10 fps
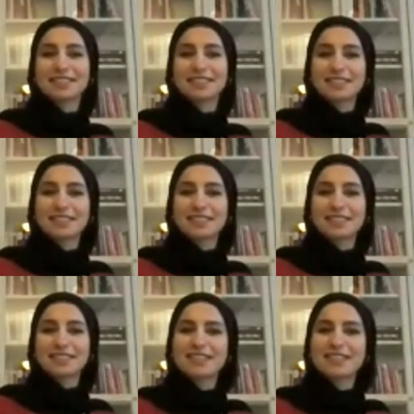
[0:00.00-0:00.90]

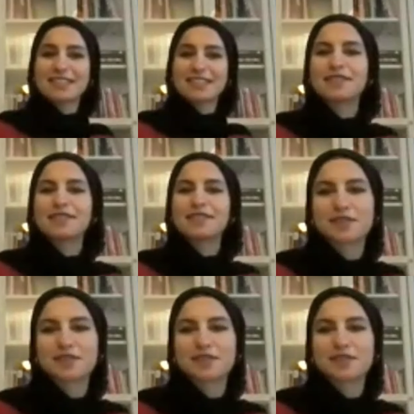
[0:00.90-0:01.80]

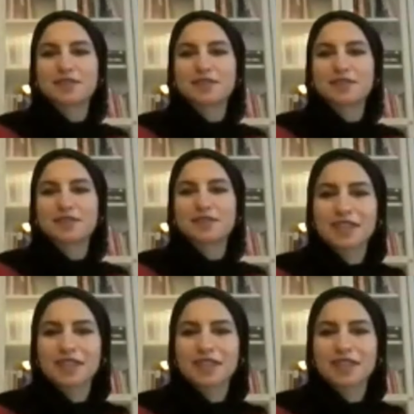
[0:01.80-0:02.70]

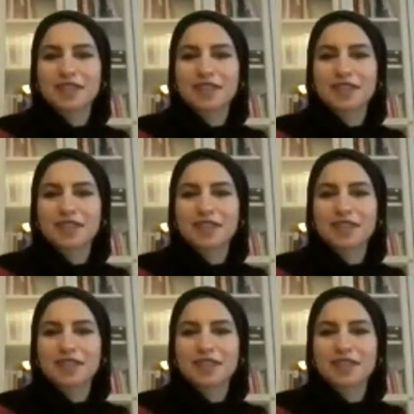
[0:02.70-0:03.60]

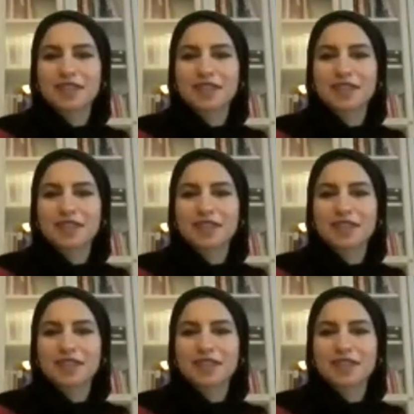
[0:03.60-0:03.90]
No one is speaking in this clip.